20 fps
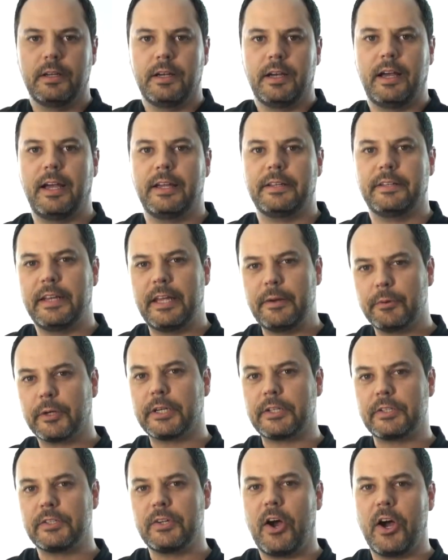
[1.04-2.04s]
Hi, today we're
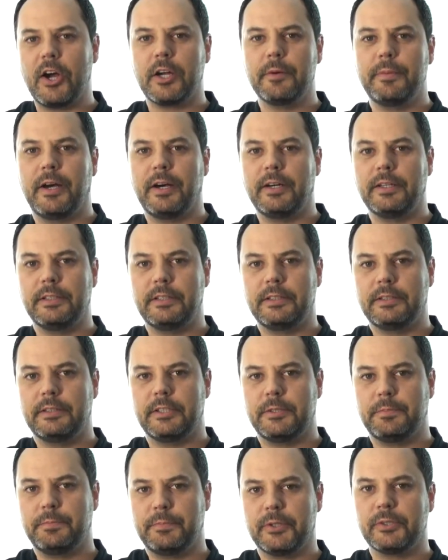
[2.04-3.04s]
going to talk about
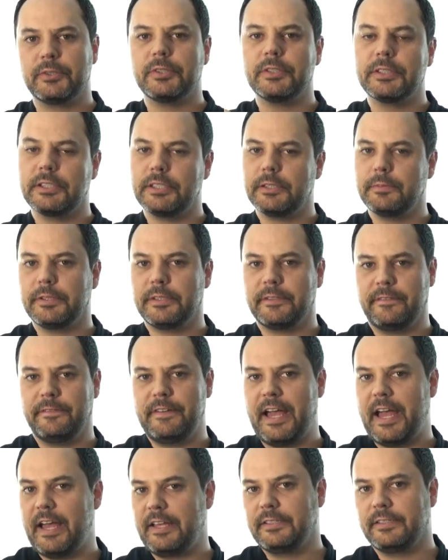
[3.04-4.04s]
the spiritual discipline of
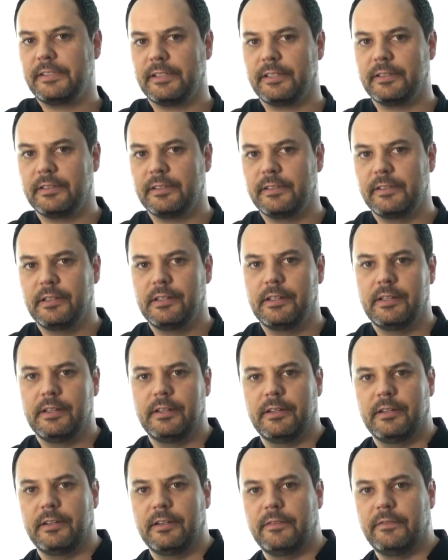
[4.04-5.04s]
fasting.
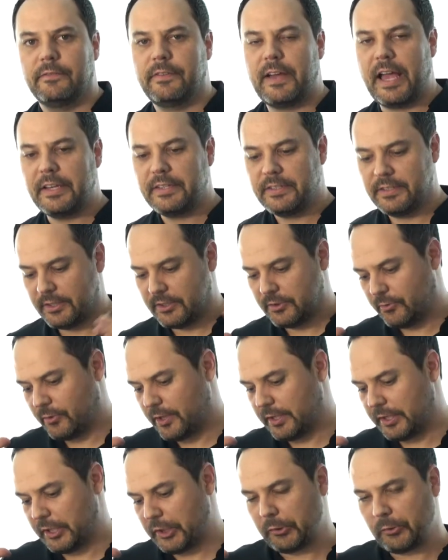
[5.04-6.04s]
Fasting is one
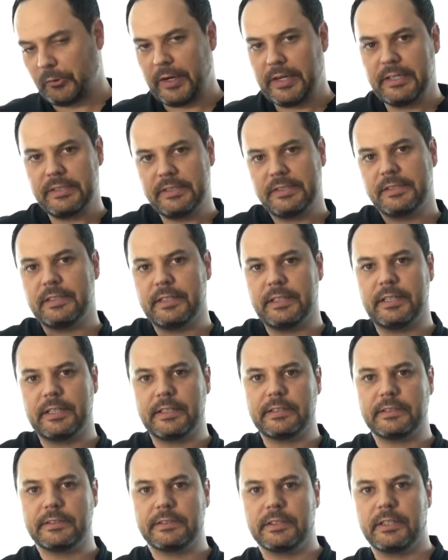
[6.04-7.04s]
of the greatest
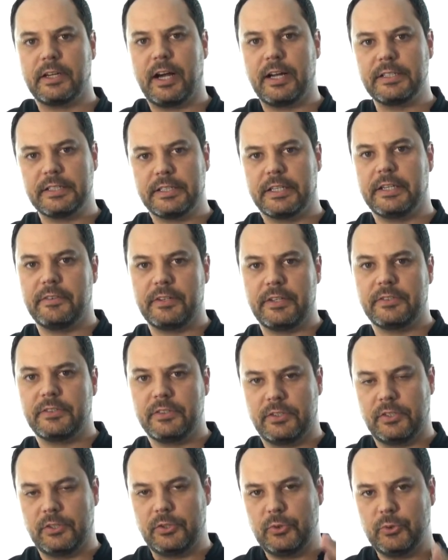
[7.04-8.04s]
things God's given us
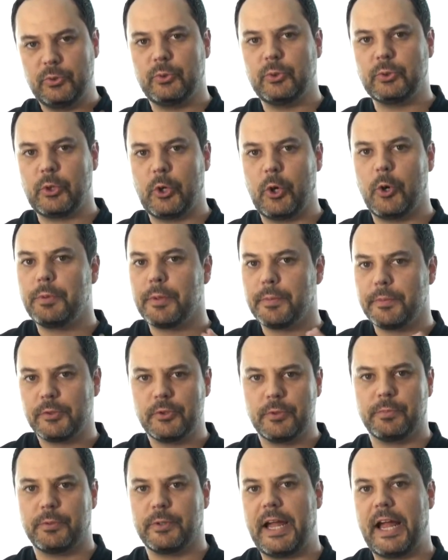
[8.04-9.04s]
as a tool to open up the
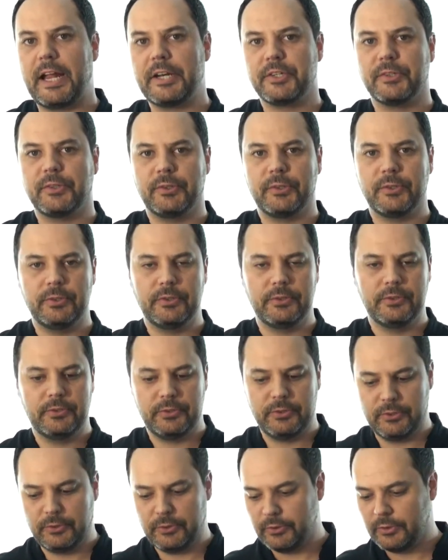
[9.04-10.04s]
supernatural,
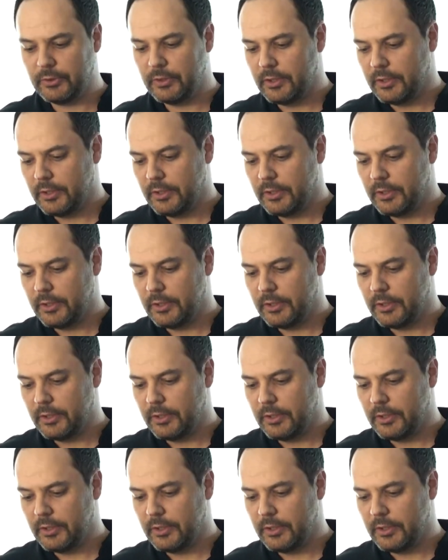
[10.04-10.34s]
to